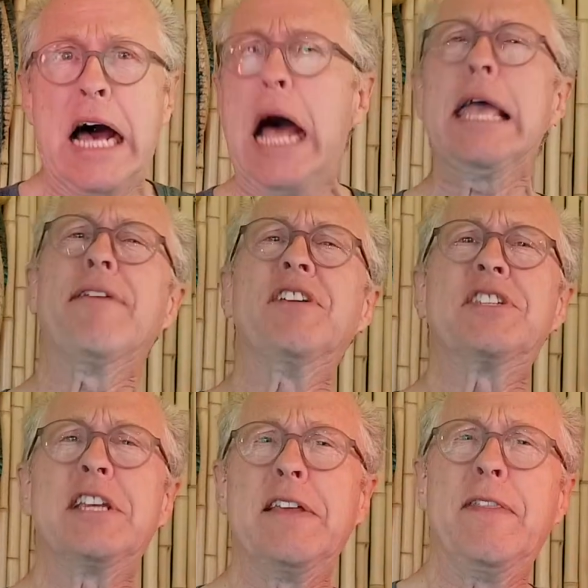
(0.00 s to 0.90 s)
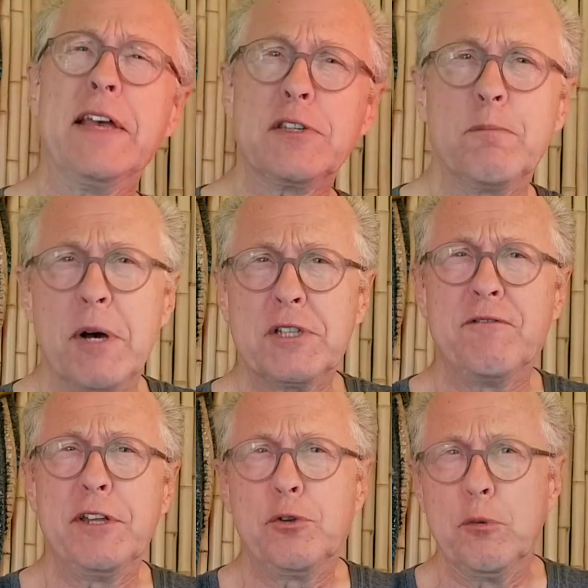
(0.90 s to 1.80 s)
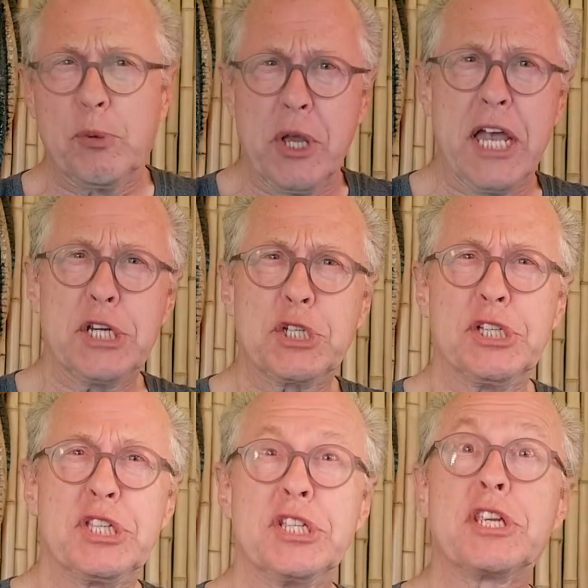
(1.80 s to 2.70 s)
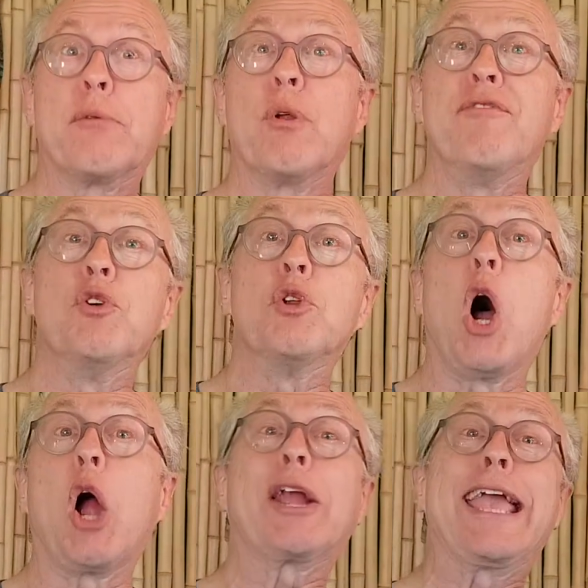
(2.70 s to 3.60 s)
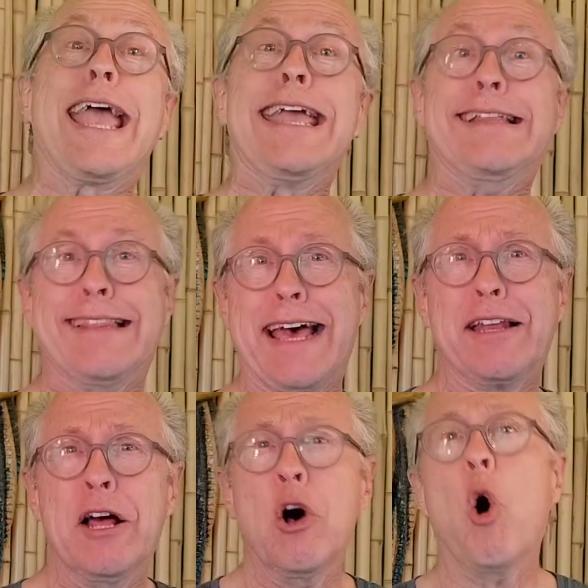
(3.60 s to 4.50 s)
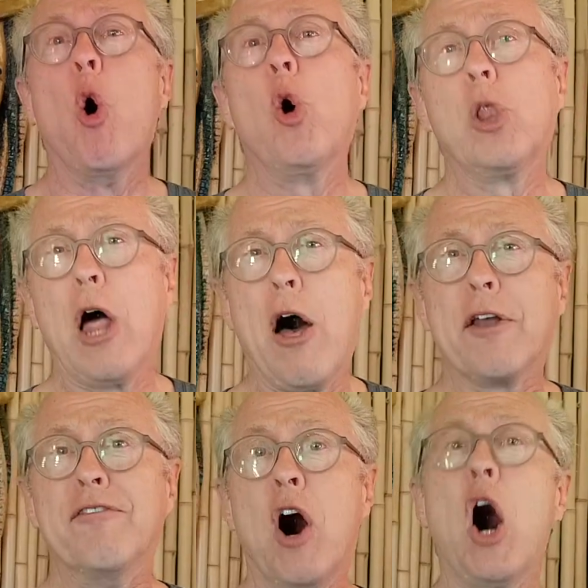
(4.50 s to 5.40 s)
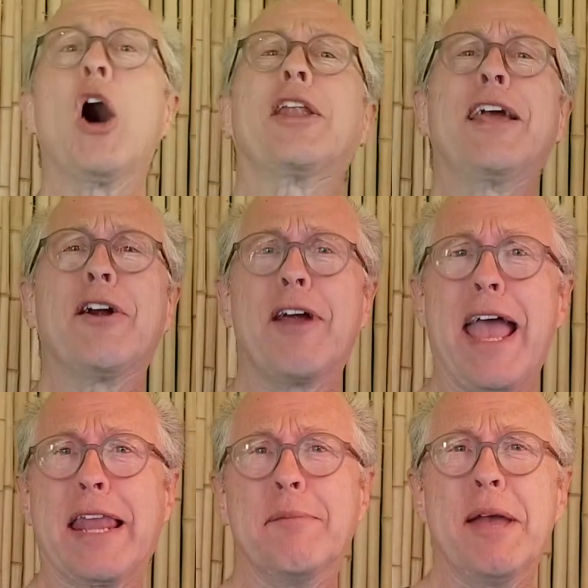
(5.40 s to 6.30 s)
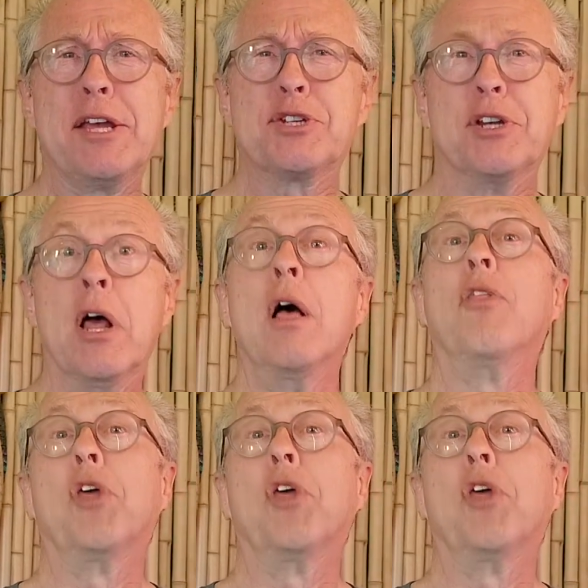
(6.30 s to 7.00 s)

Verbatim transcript: I haven't seen this much vituperation since I reviewed Arcane, that whole lot of hot air animation.